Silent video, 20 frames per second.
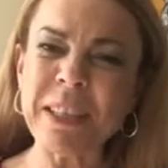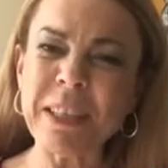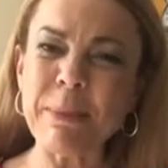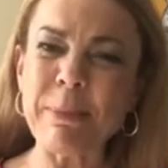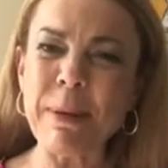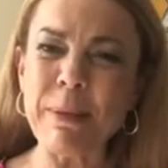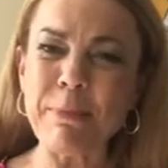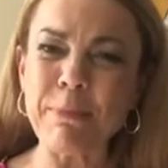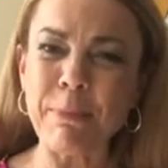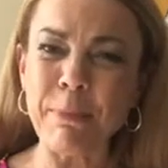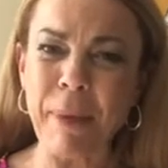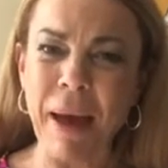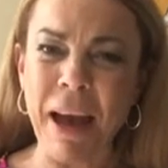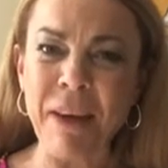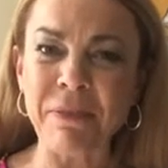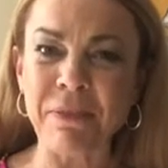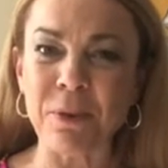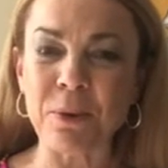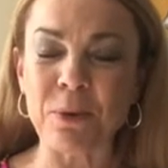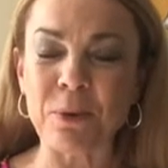a bit
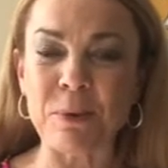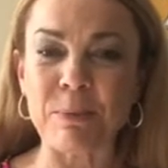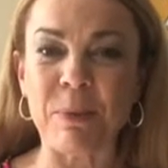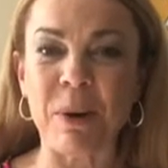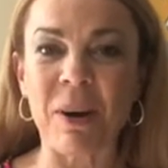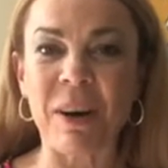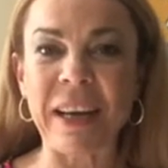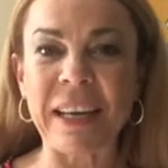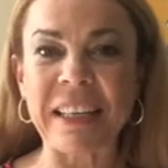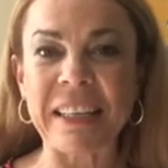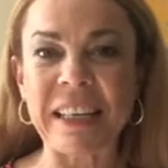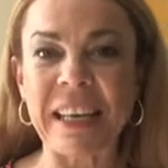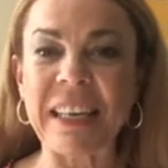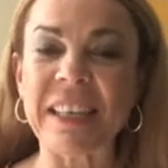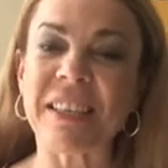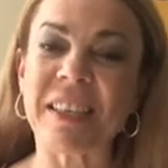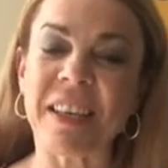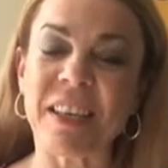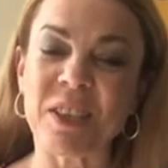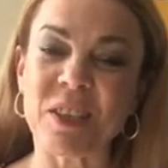baffled by
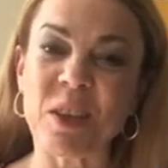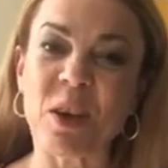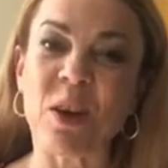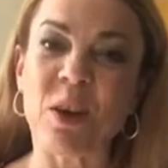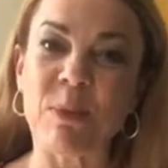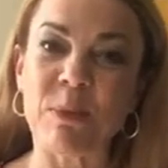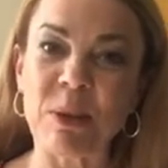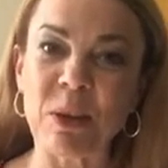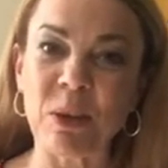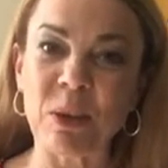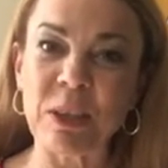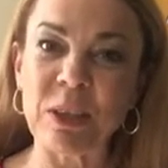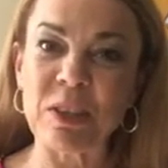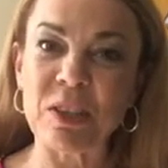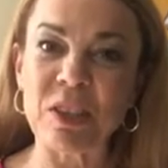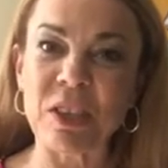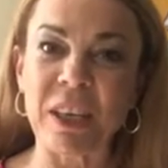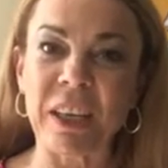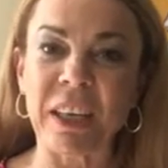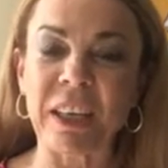dating
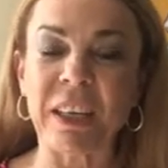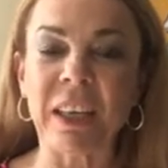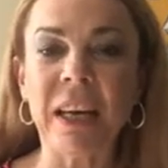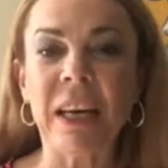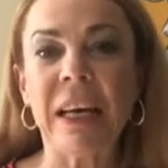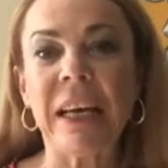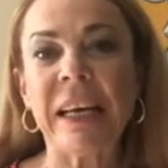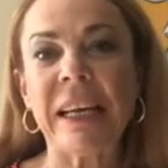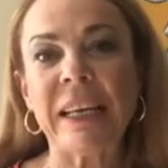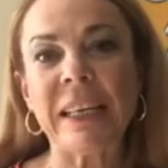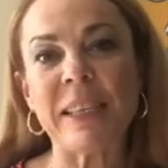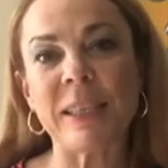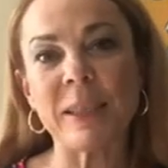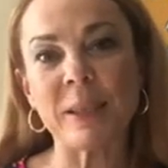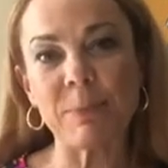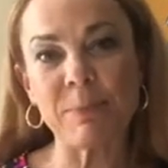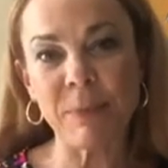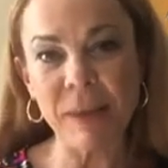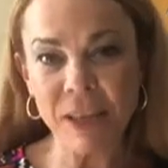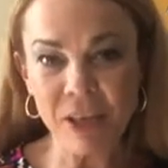terminology,
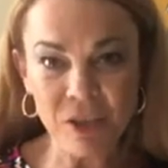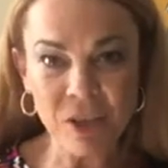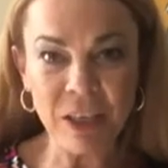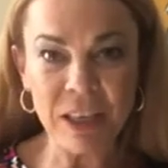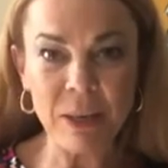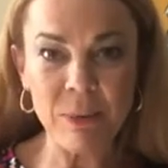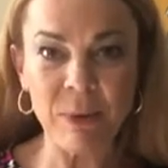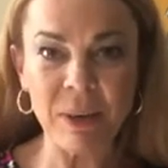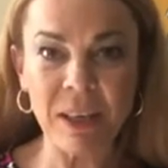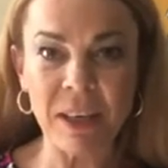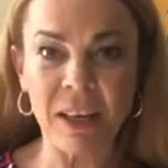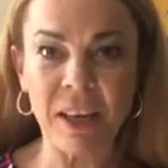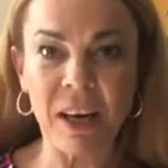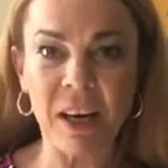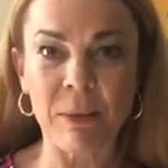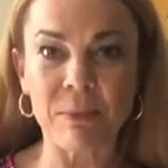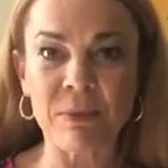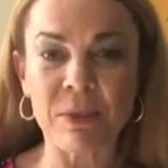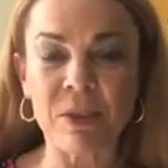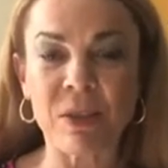especially when it
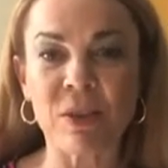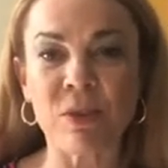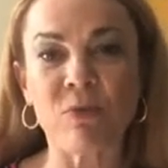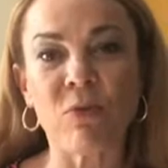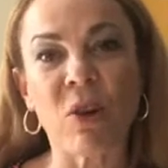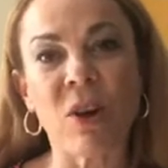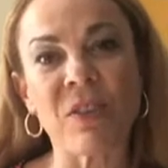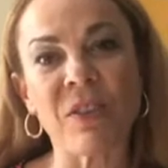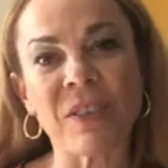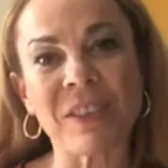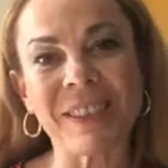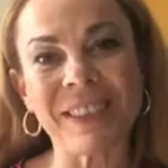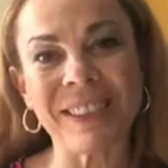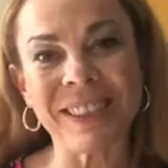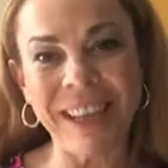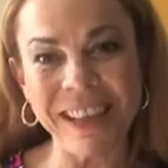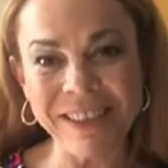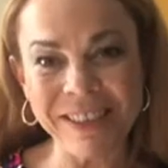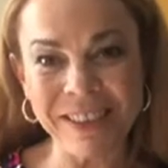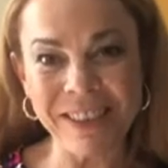comes to the rather
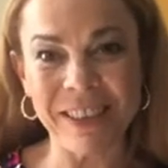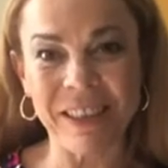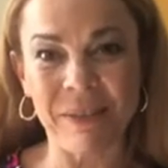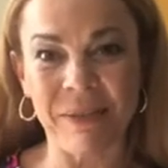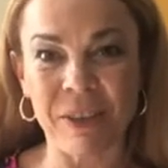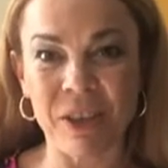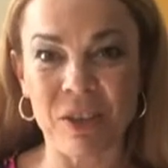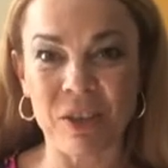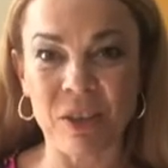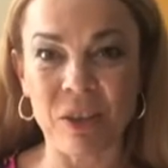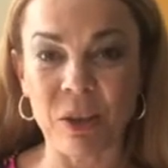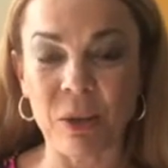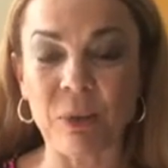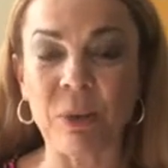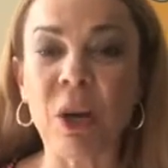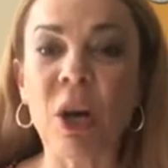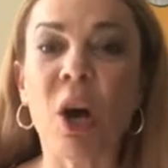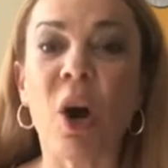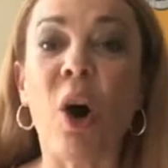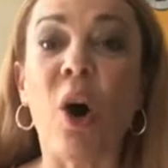sensitive issue
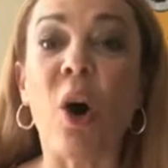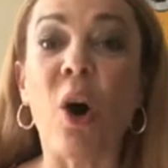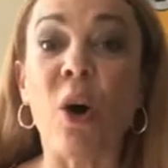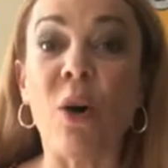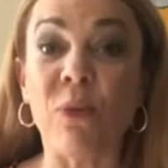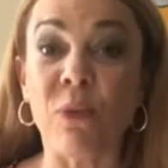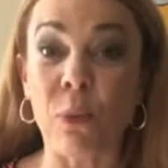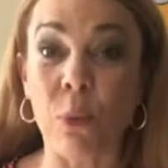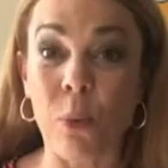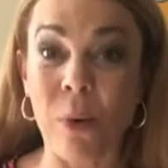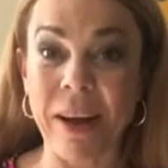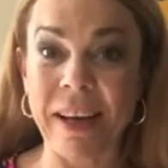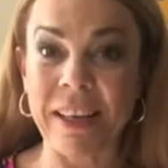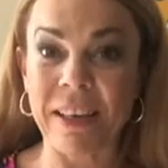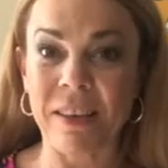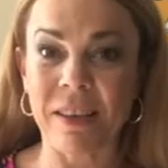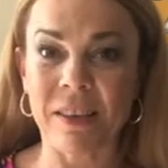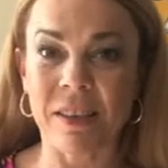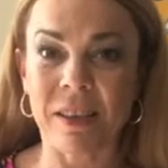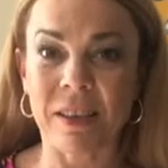of
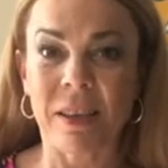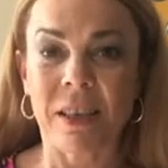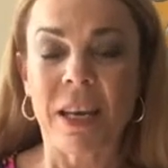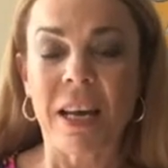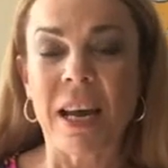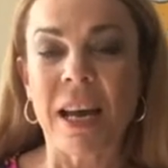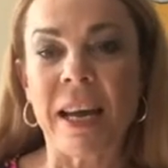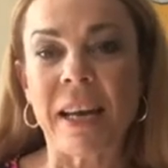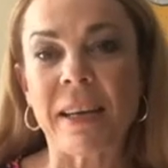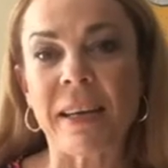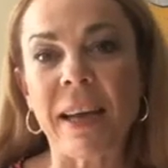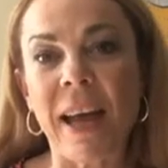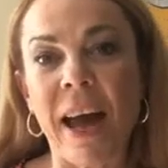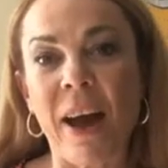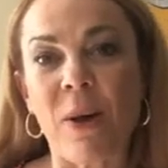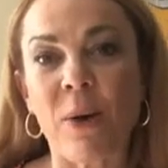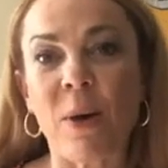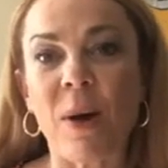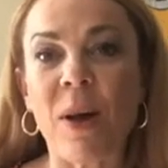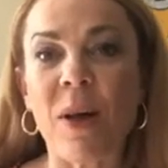weight.
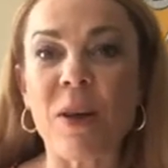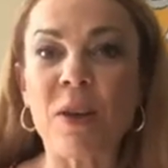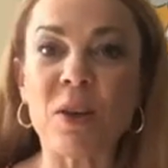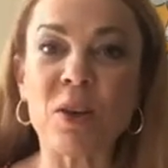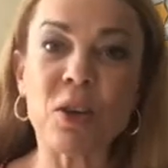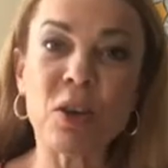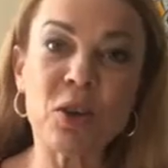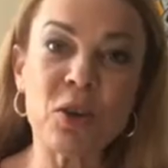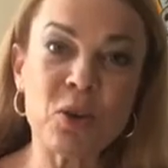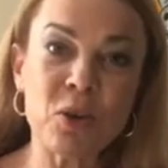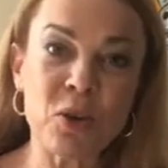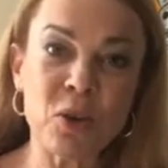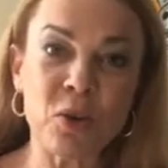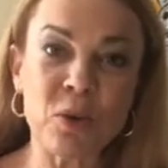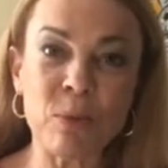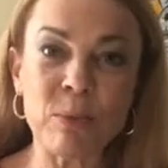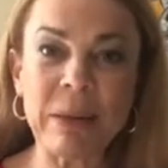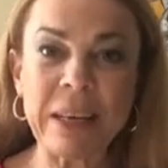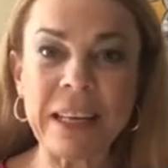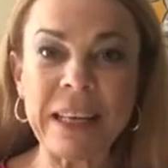Now, you
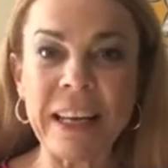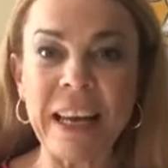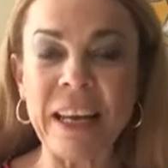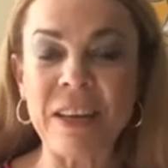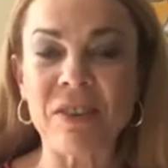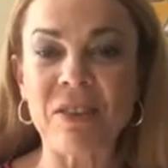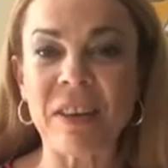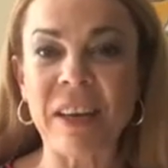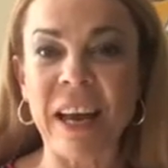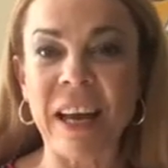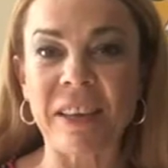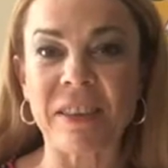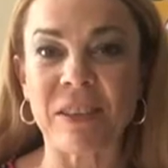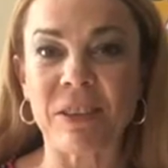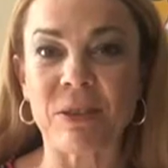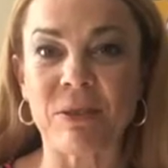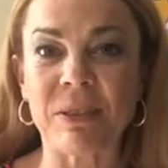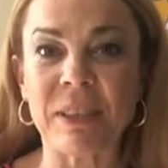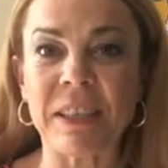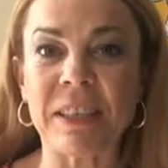normally get in your
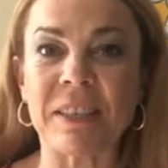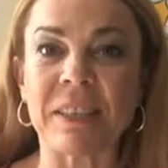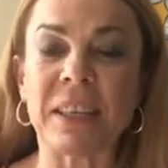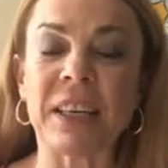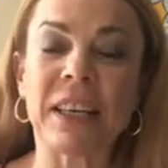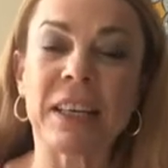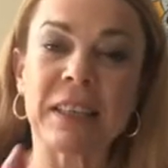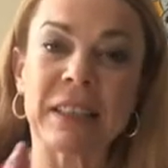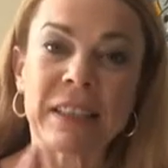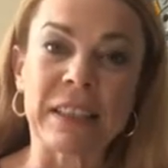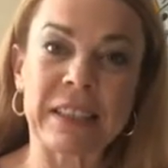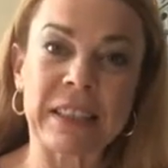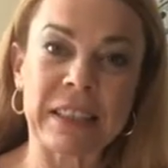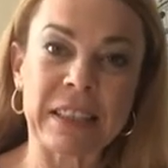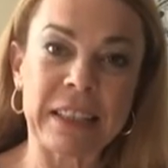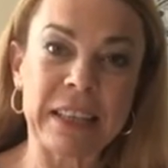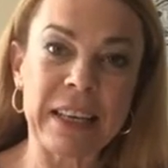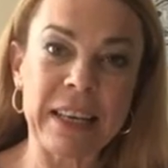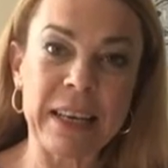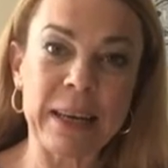categories
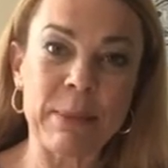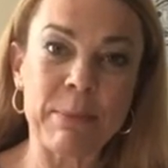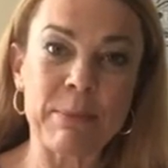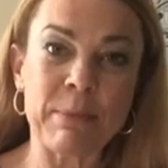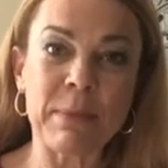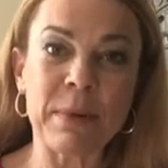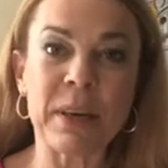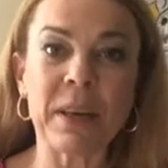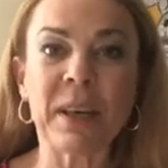slim,